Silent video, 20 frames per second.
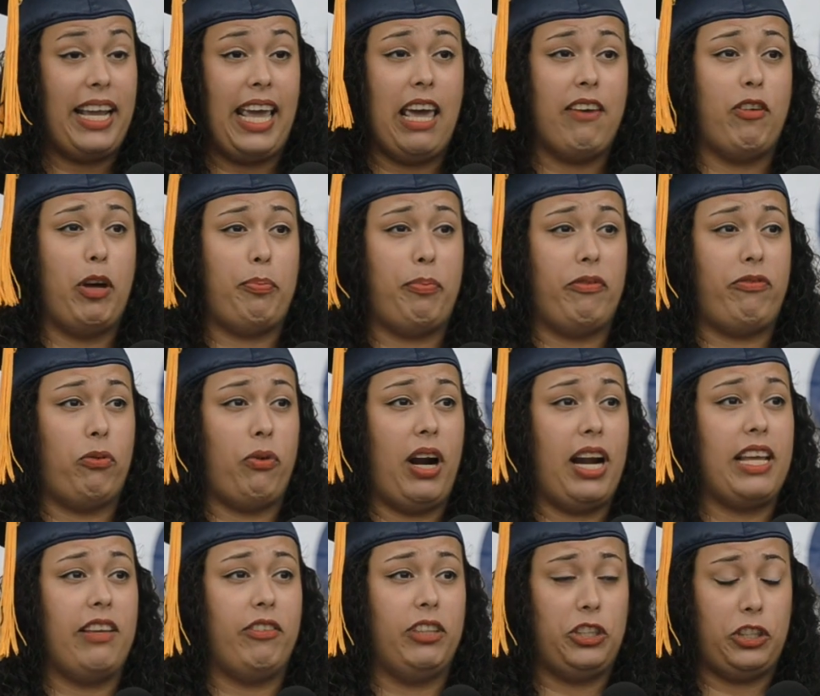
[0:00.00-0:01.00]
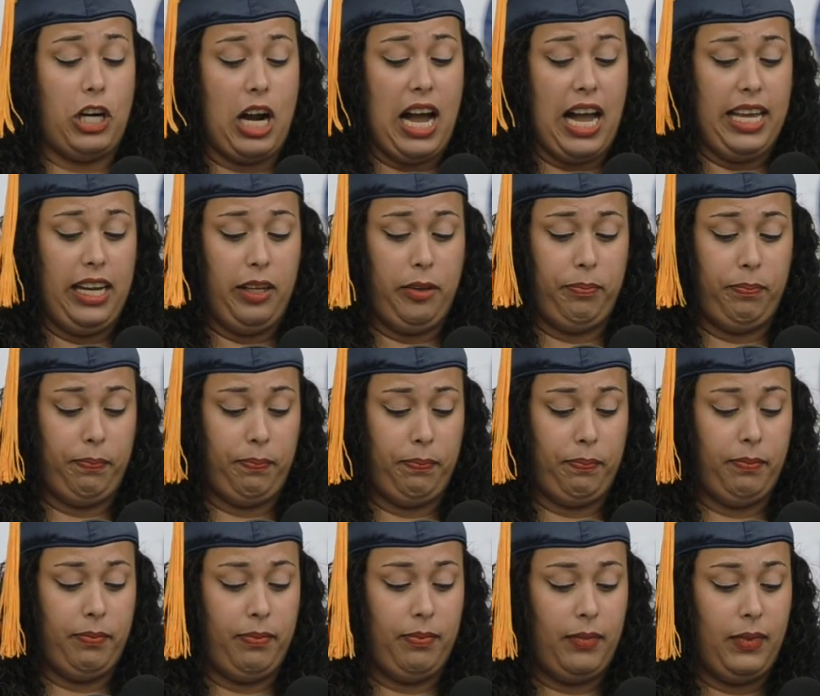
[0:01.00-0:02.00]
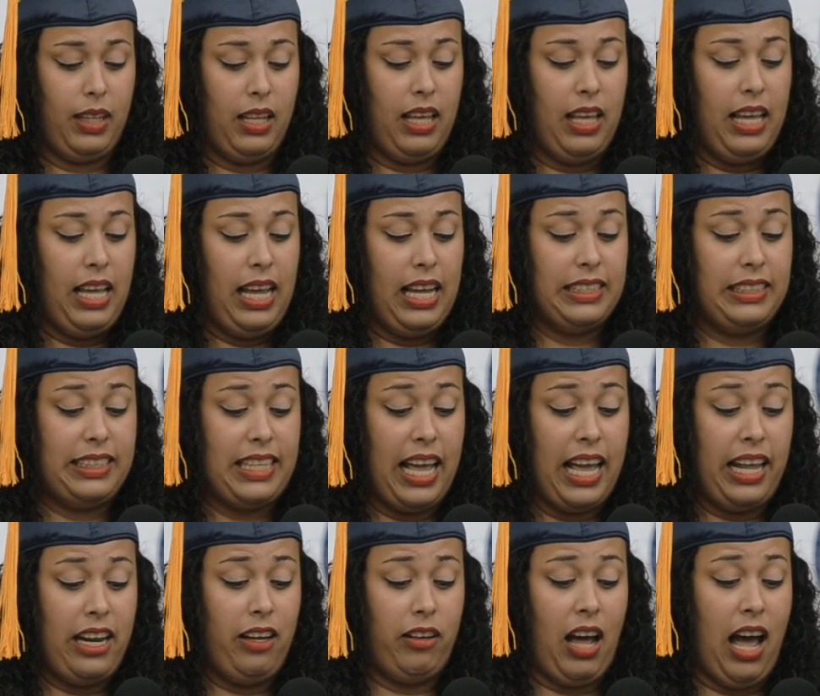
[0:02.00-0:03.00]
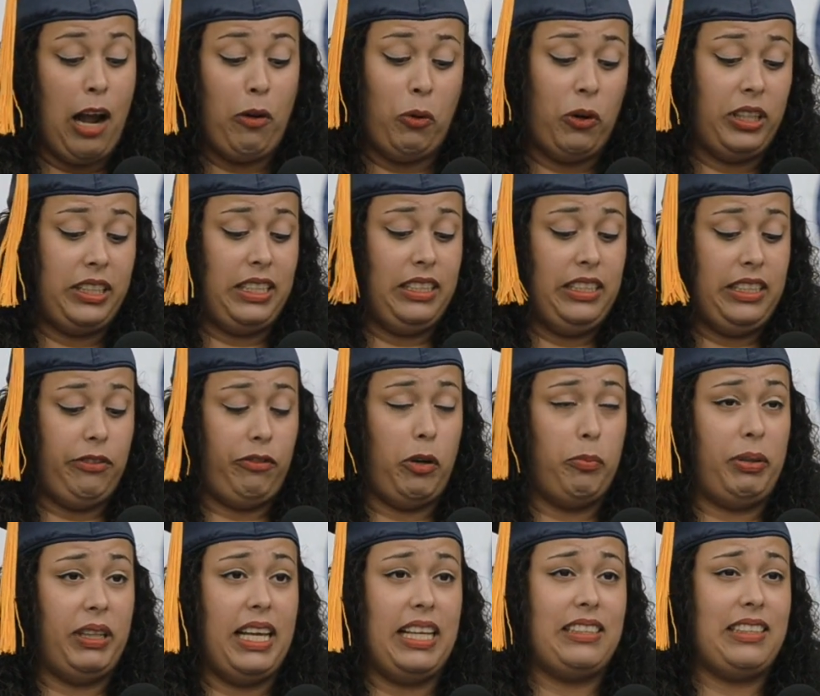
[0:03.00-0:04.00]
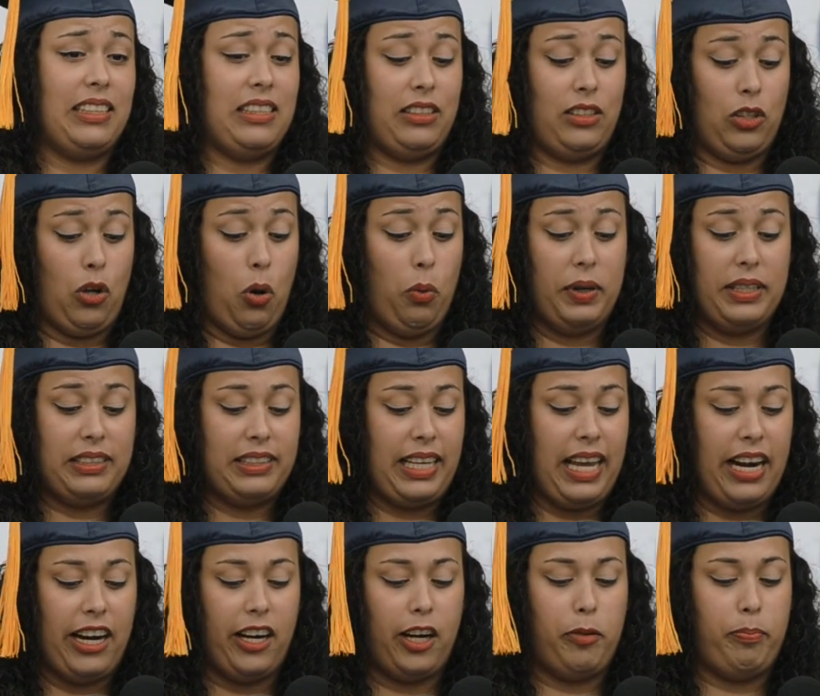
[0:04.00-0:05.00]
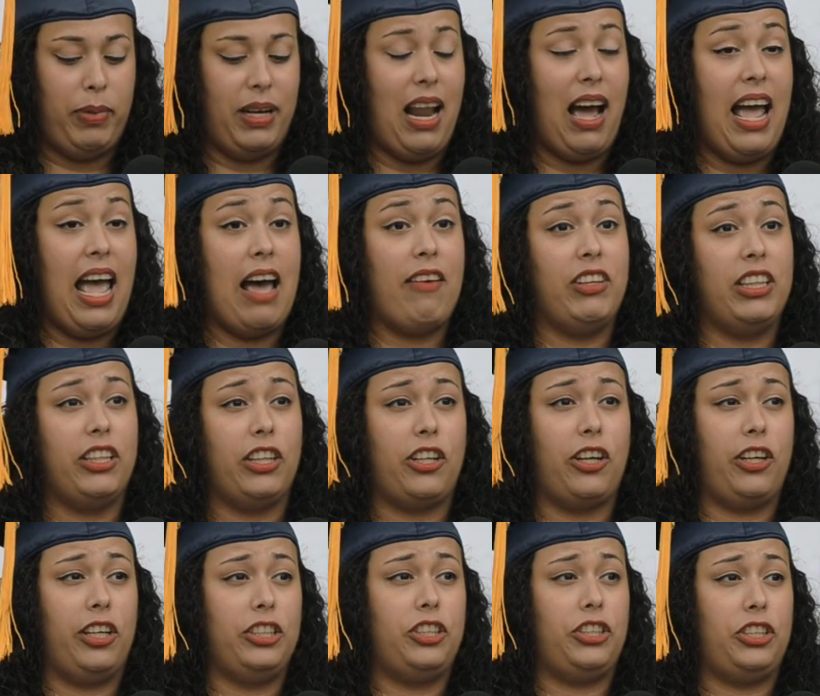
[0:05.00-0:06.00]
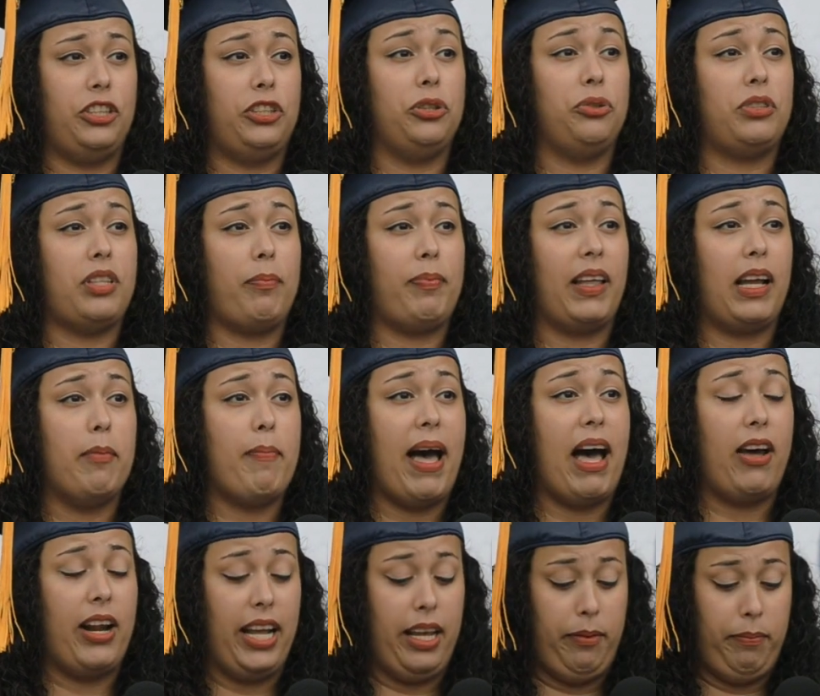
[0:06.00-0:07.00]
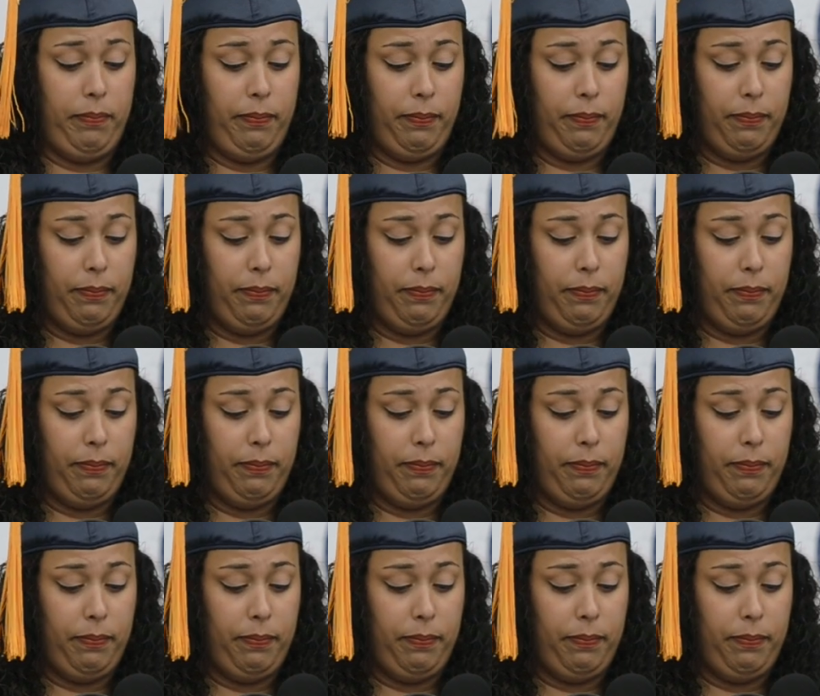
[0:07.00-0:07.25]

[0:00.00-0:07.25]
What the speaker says: I gave up before I even tried. Instead, I worked in different places, always scared, but not having the courage to do something about it.